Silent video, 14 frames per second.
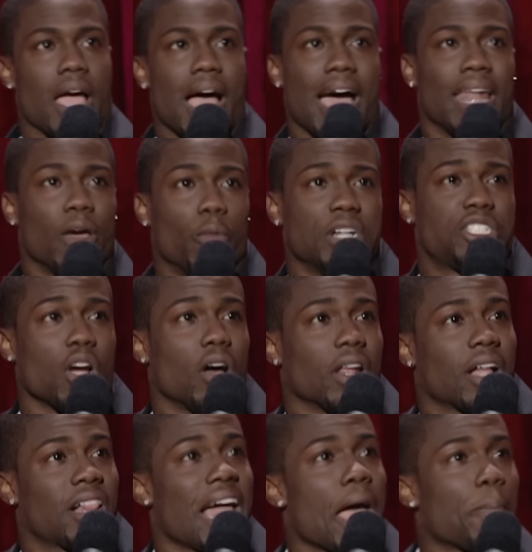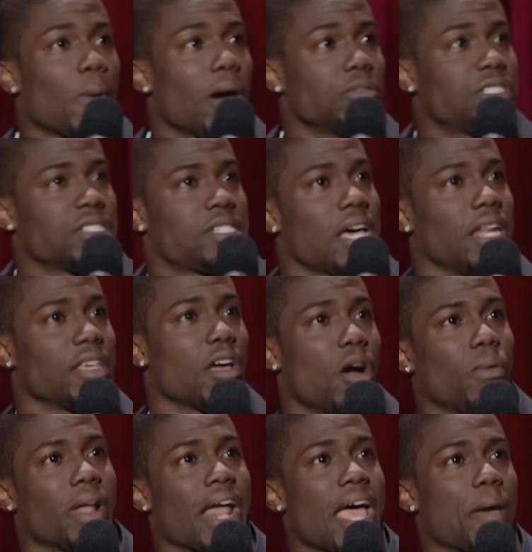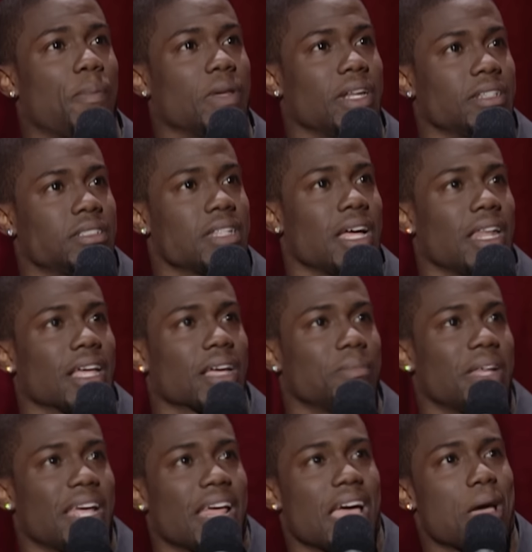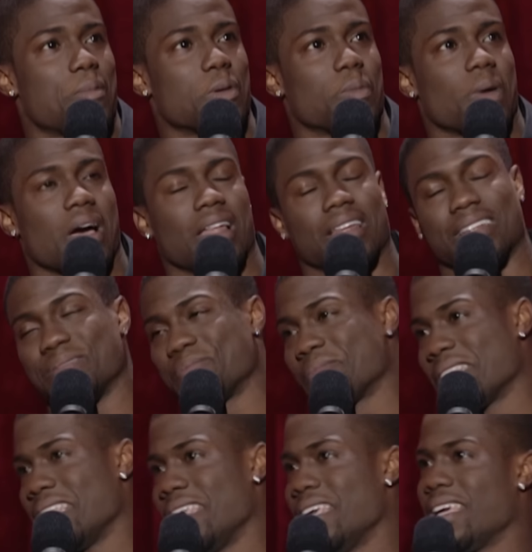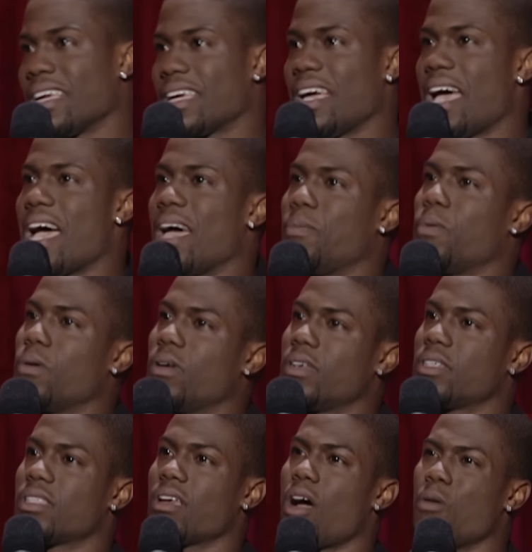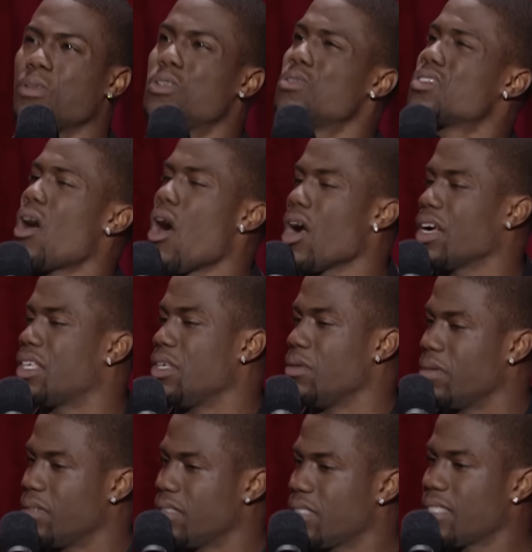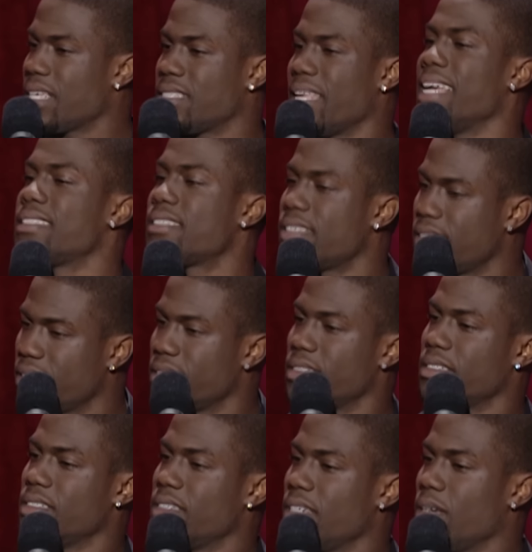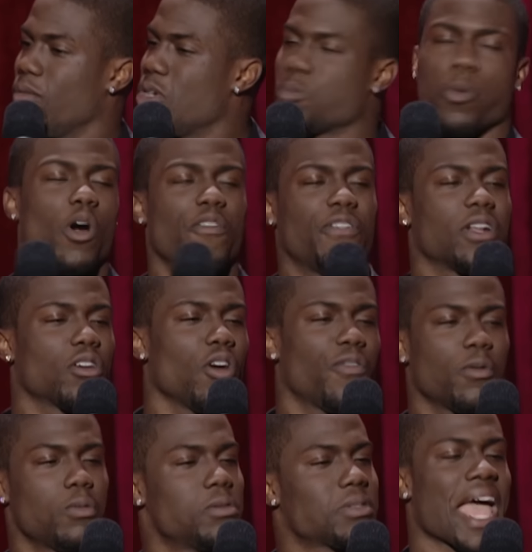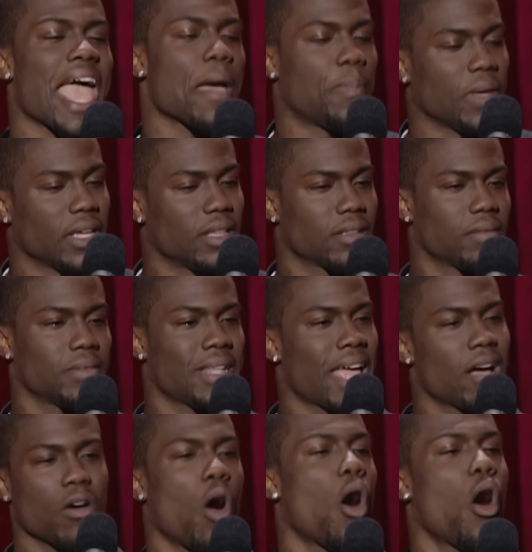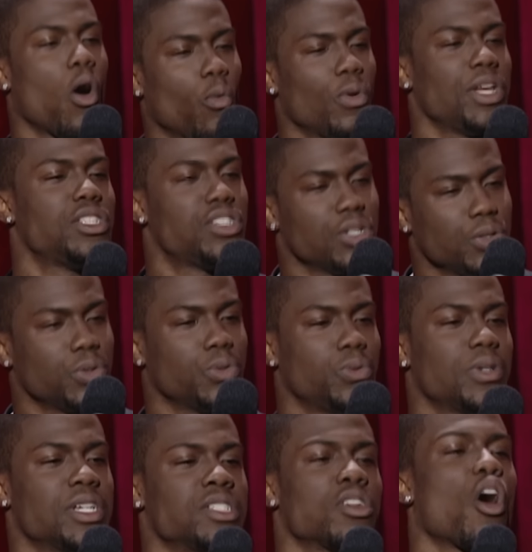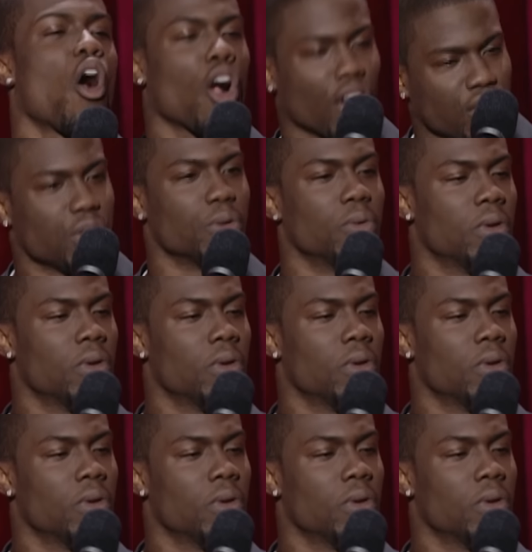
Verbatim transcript: I didn't want y'all to clap. I was just telling y'all what happened, and it's not like I'm that happy about it. God, boy, all we do is argue. That's it. We was boyfriend and girlfriend. We was happy. And now all we do is argue.